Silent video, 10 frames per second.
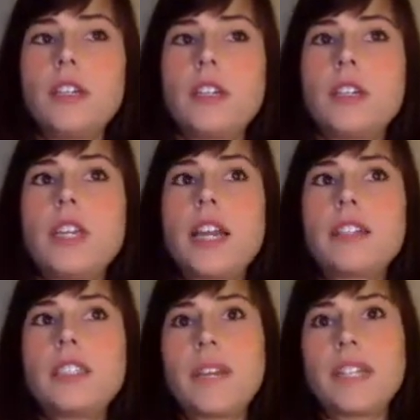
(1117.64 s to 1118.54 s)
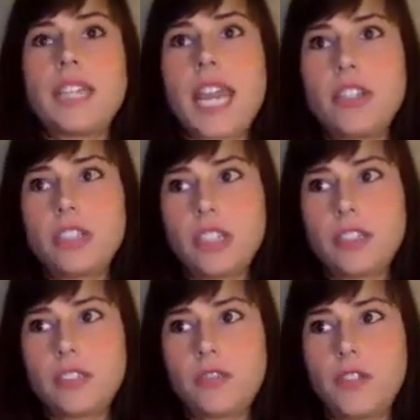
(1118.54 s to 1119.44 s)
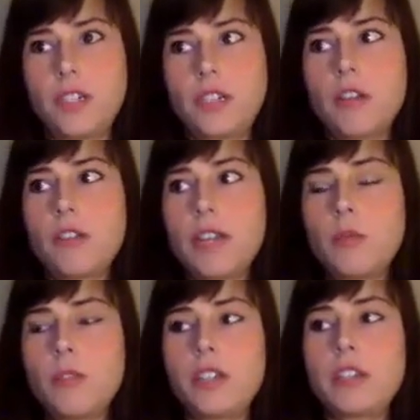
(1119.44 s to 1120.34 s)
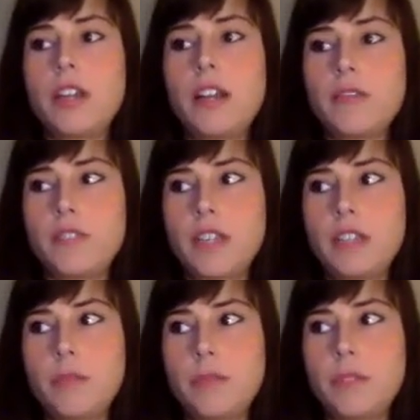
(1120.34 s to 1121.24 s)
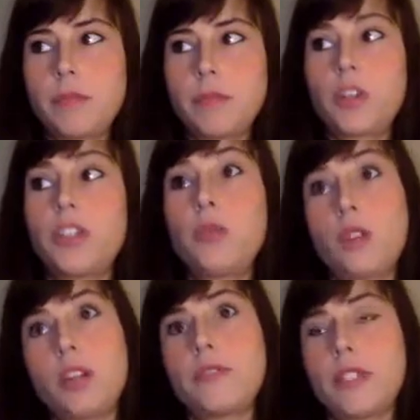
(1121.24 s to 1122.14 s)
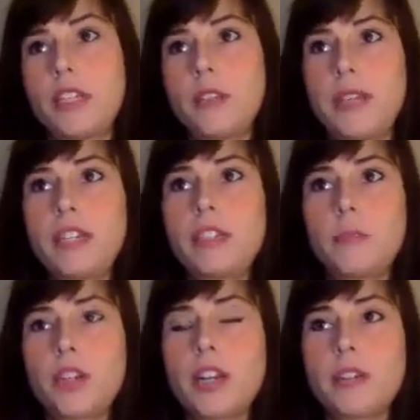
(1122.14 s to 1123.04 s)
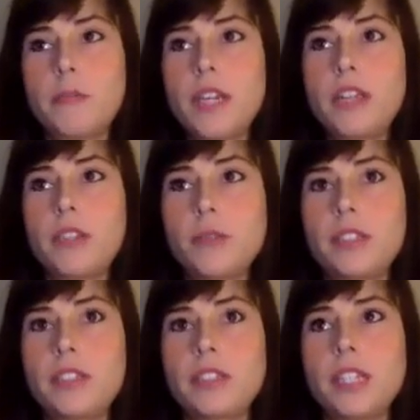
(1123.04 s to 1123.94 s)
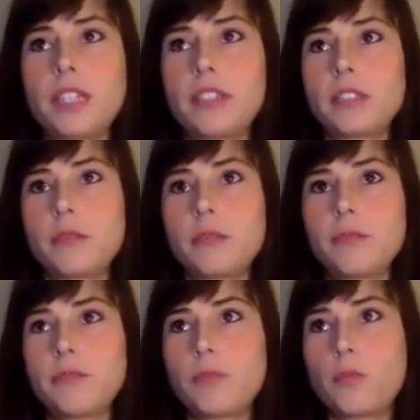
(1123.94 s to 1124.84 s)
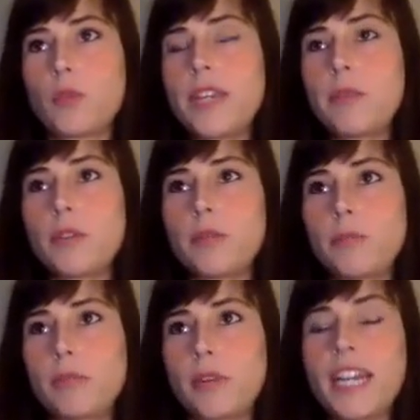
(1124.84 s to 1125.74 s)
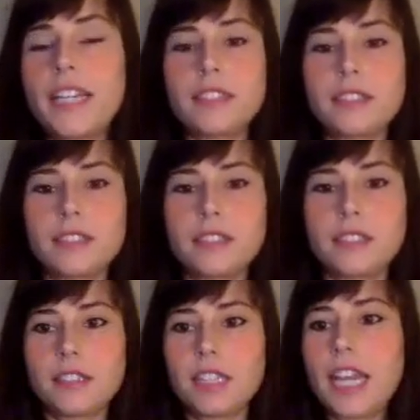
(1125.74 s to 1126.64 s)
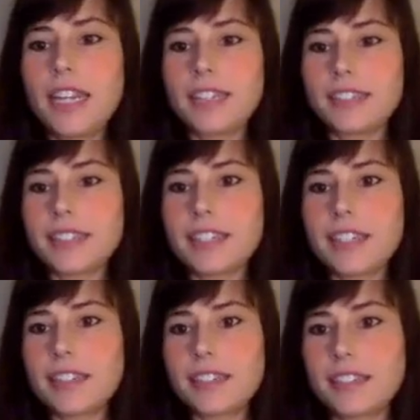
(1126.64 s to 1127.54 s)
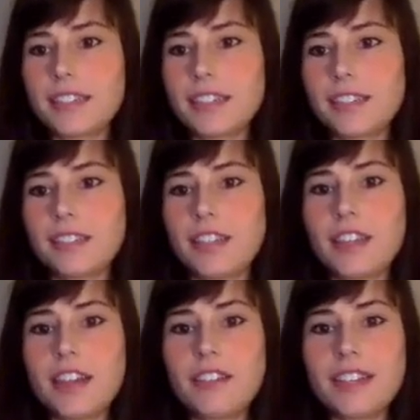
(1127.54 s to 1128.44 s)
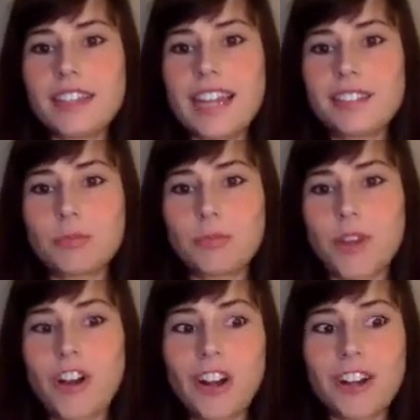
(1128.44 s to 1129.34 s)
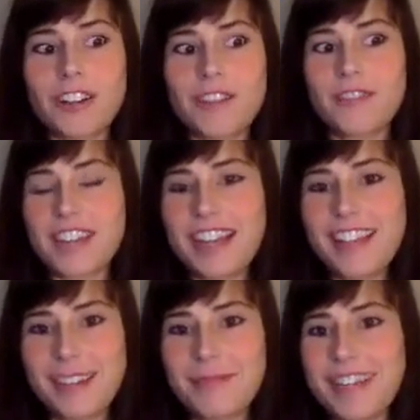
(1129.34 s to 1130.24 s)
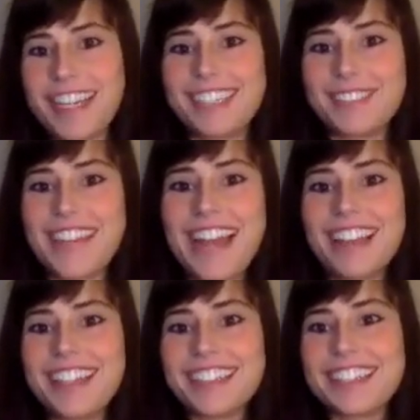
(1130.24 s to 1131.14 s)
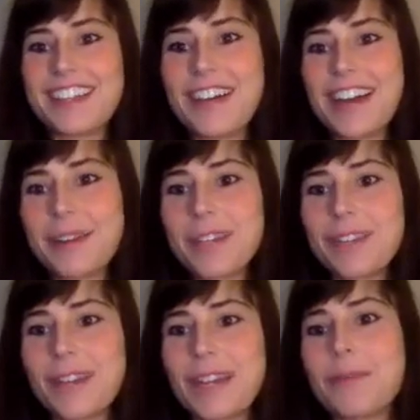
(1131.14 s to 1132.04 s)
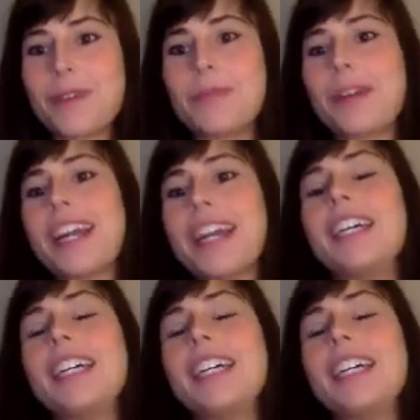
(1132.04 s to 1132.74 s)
the expectations for, okay, well, you're not vanilla, or you are vanilla bean, and I'm trying to make you into like some rainbow bright delight, and that's hard on vanilla, because vanilla doesn't know how to be rainbow bright.